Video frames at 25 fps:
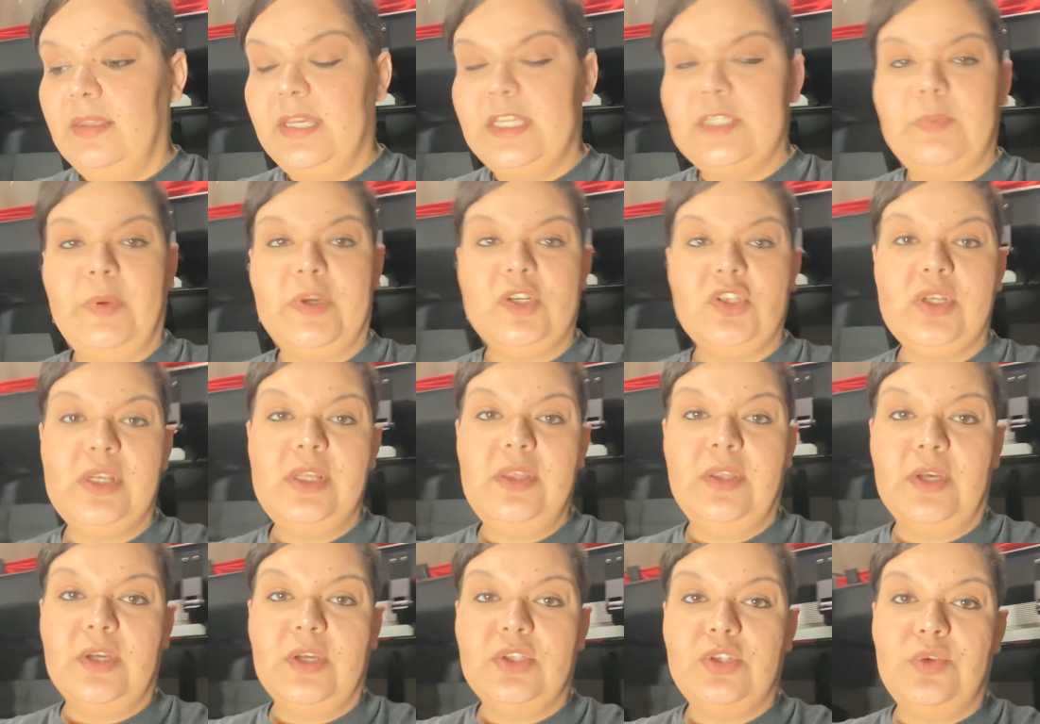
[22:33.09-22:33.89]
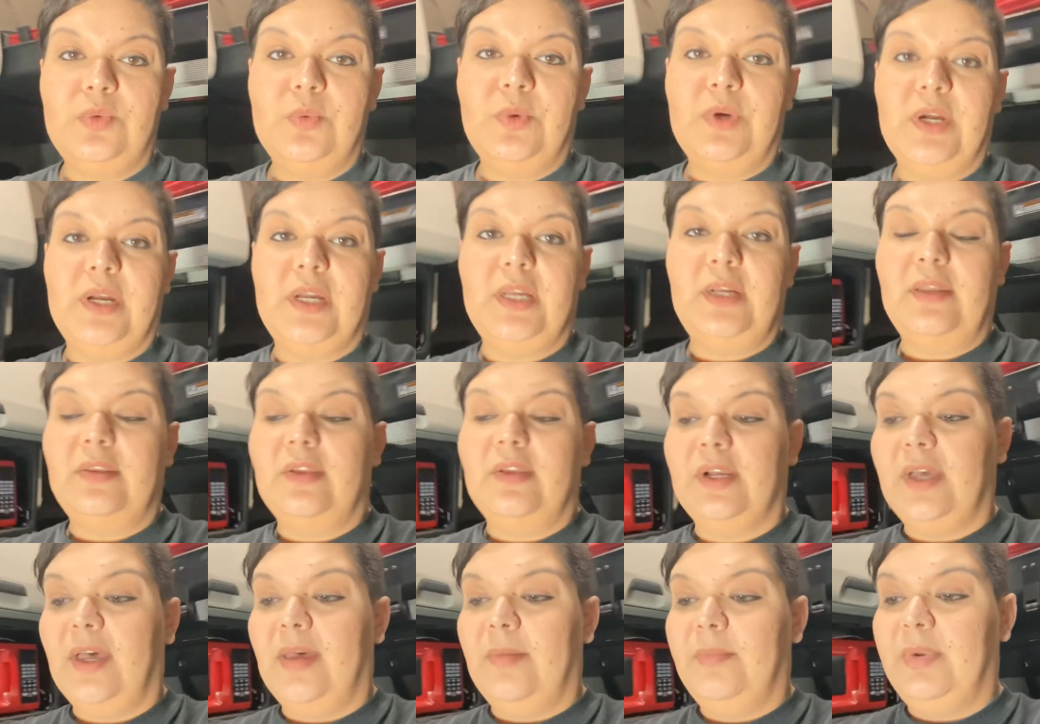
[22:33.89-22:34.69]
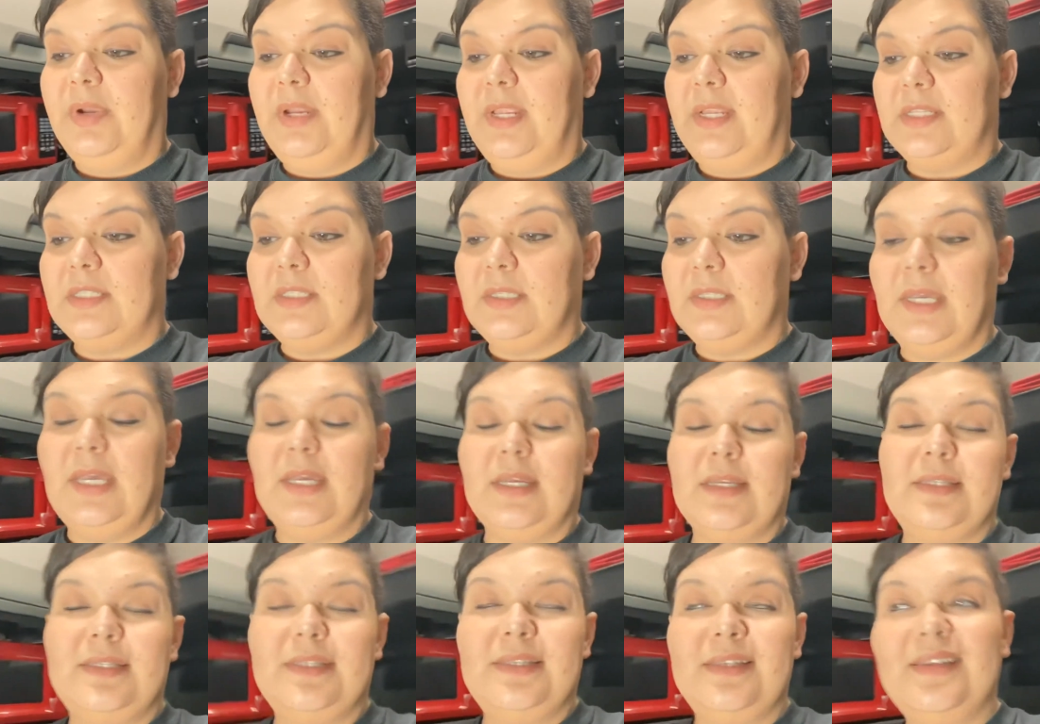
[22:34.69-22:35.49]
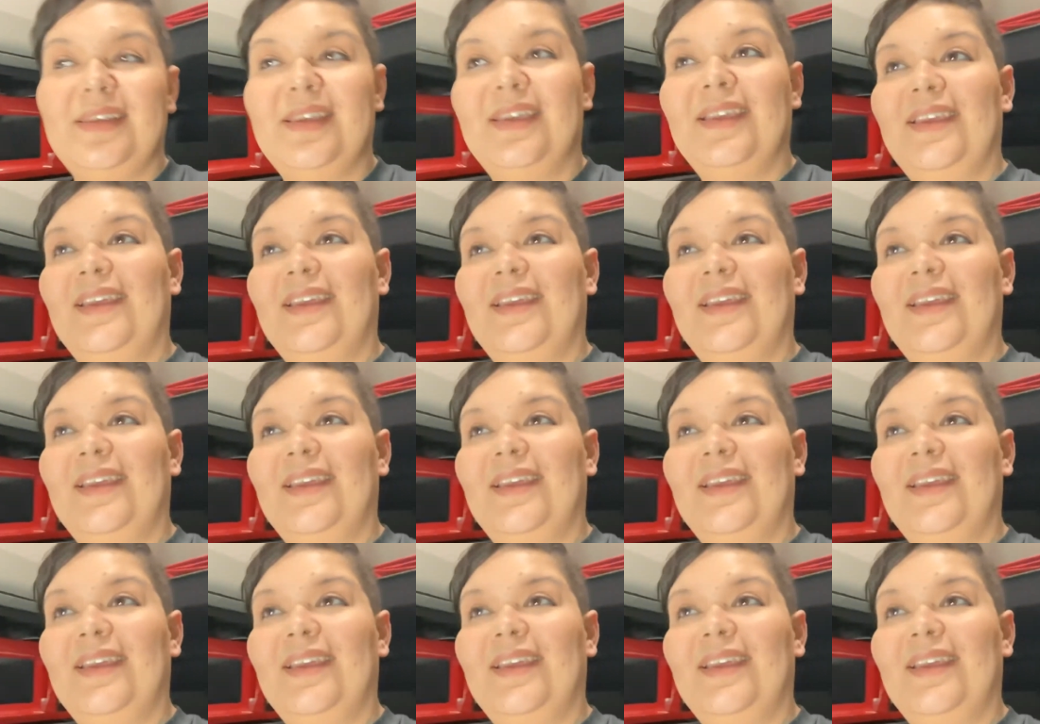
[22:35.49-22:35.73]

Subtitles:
especially those who work in other companies, because